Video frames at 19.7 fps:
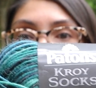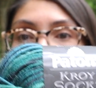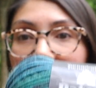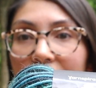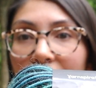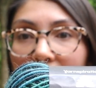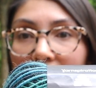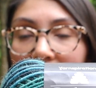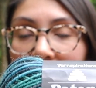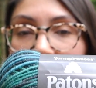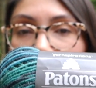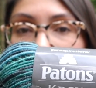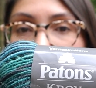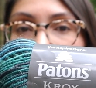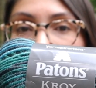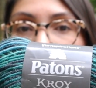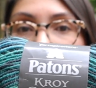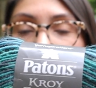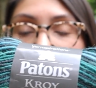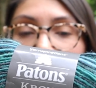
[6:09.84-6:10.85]
son.
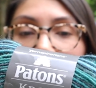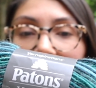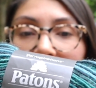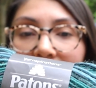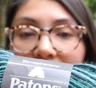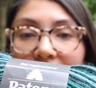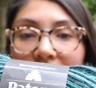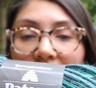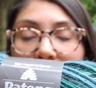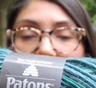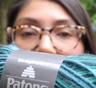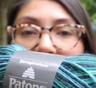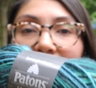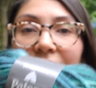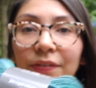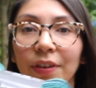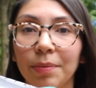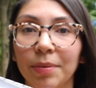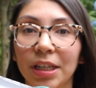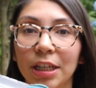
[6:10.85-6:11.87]
And I
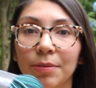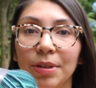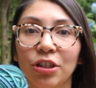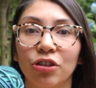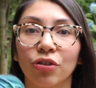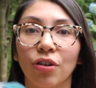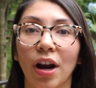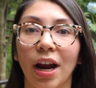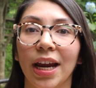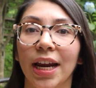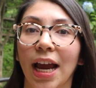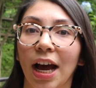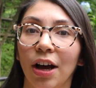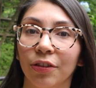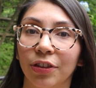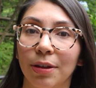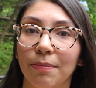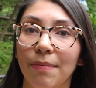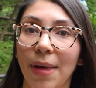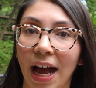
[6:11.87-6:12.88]
believe I'm going to be trying
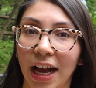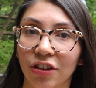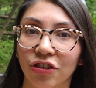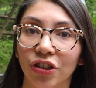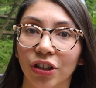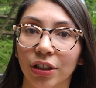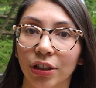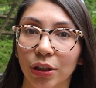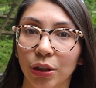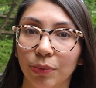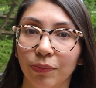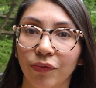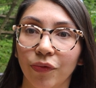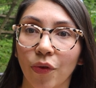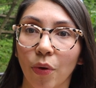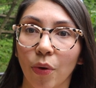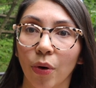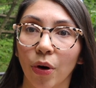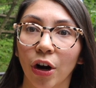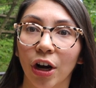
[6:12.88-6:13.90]
out the magic loop
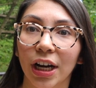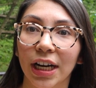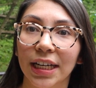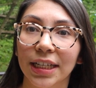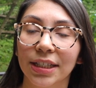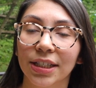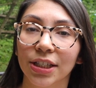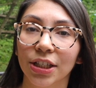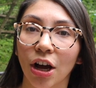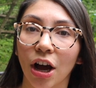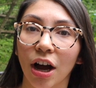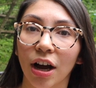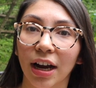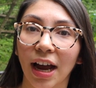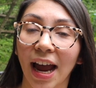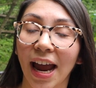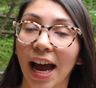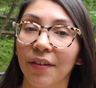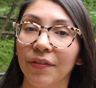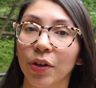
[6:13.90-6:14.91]
for his sock.
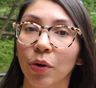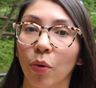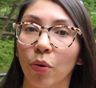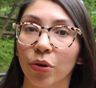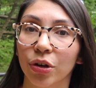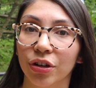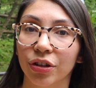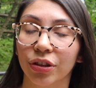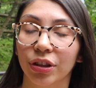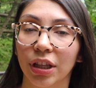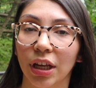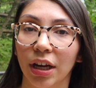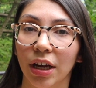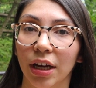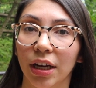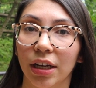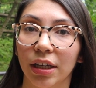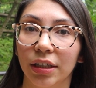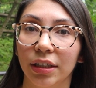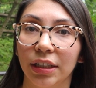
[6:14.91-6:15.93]
I haven't ordered
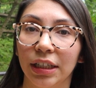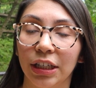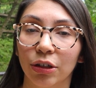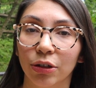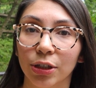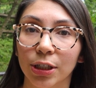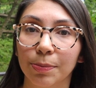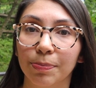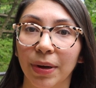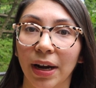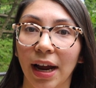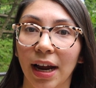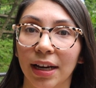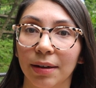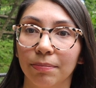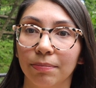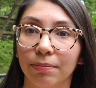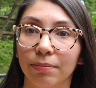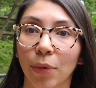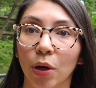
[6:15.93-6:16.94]
the needles, but I
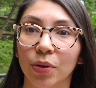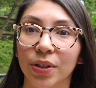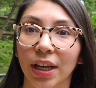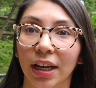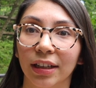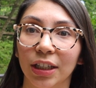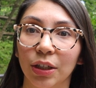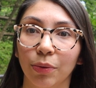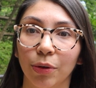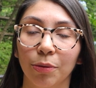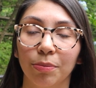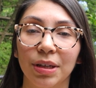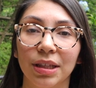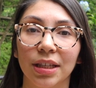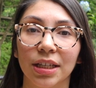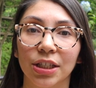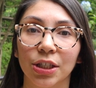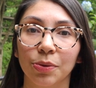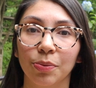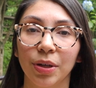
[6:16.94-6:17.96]
most likely will be
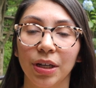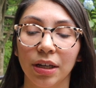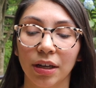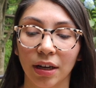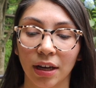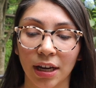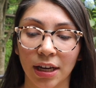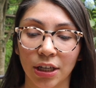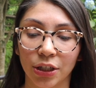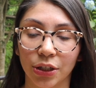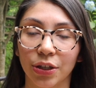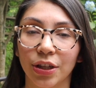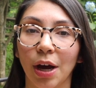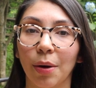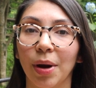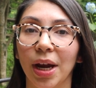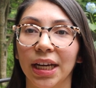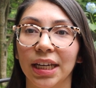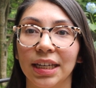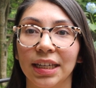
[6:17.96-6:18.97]
this week, so that
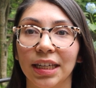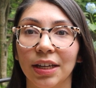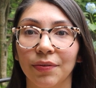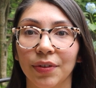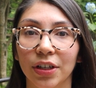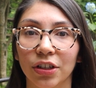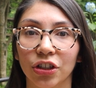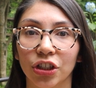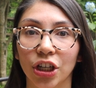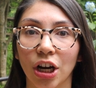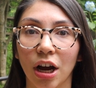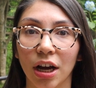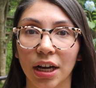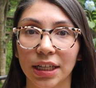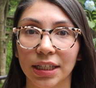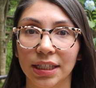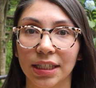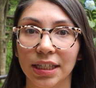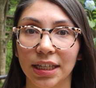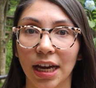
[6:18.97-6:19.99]
way I can give it a shot
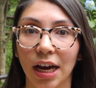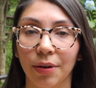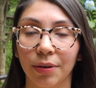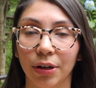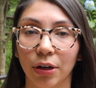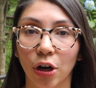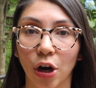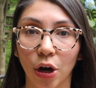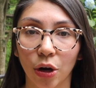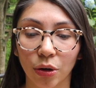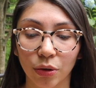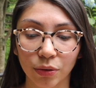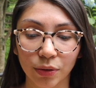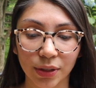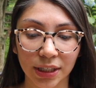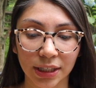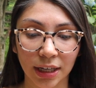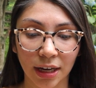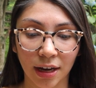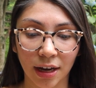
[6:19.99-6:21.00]
and see how it goes.